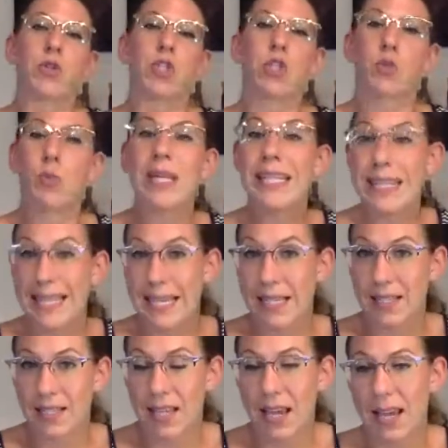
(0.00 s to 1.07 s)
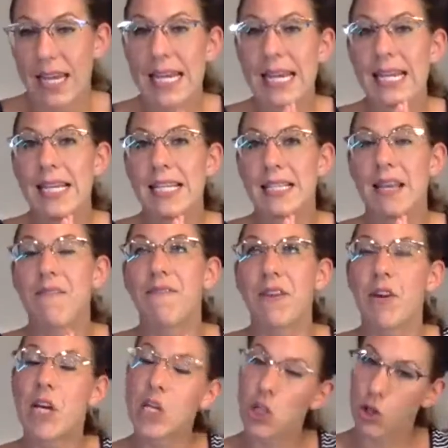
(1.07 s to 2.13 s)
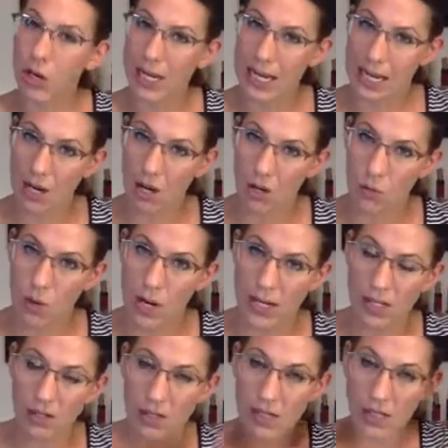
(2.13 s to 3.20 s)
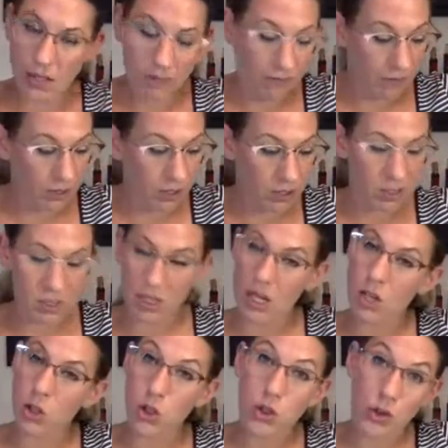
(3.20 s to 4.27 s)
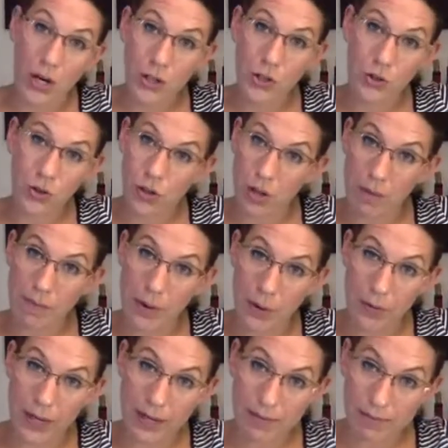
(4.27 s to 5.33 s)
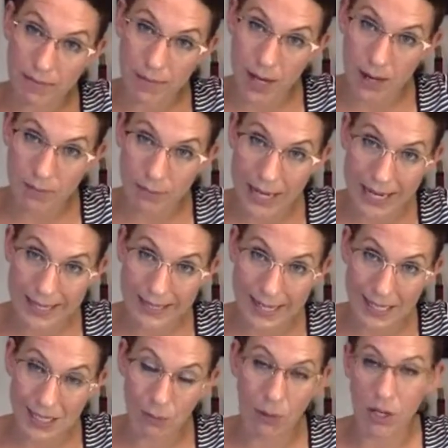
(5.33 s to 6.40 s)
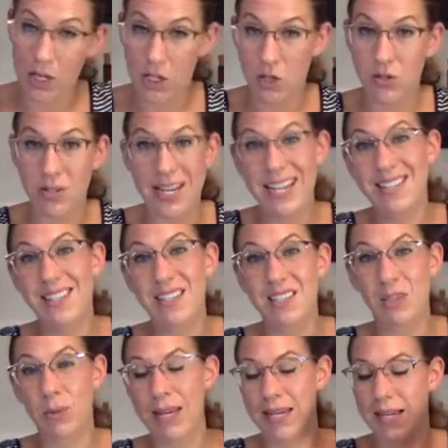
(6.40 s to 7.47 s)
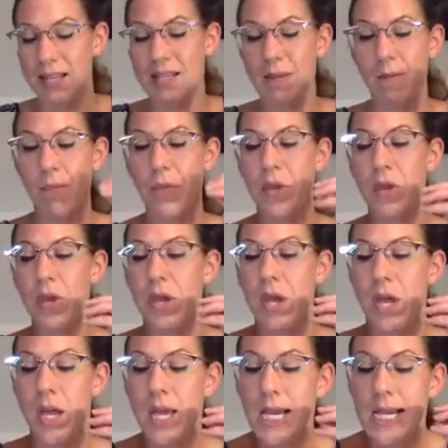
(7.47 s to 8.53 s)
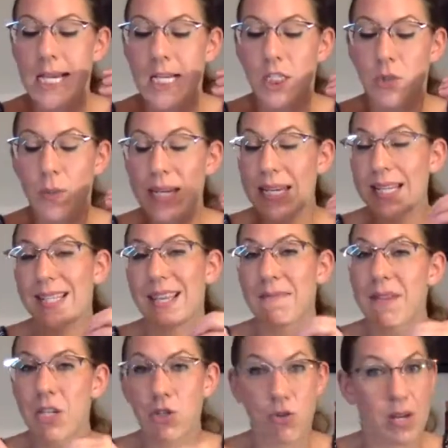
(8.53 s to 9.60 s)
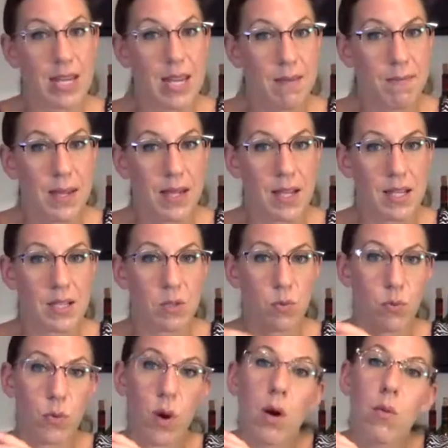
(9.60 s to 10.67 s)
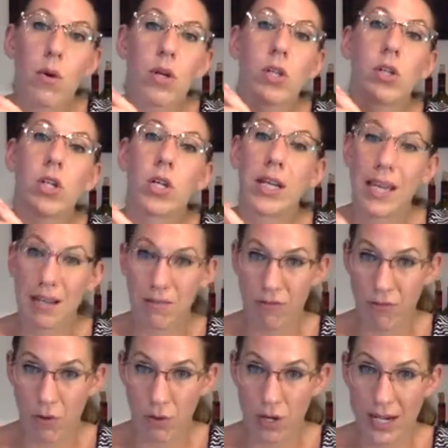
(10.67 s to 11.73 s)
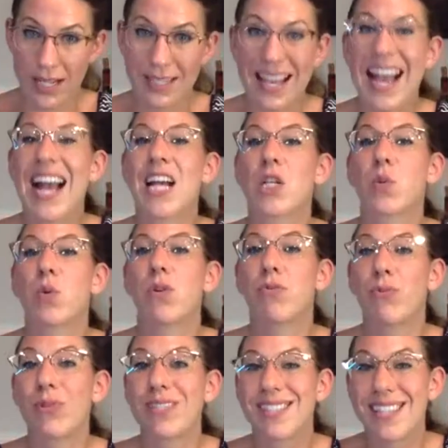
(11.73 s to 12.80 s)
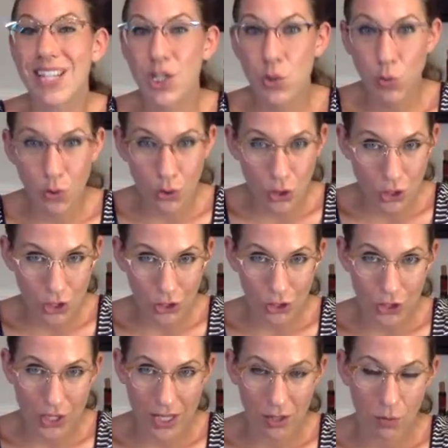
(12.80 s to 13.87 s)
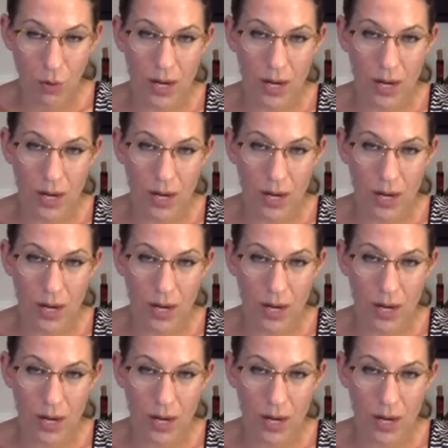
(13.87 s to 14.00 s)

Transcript: So sweetness is very tricky on wine. So that's the first structural component taste test that we're going to do. Next is sweetness. Sweetness can be tricky because what we're looking for is actual residual sugar in the wine.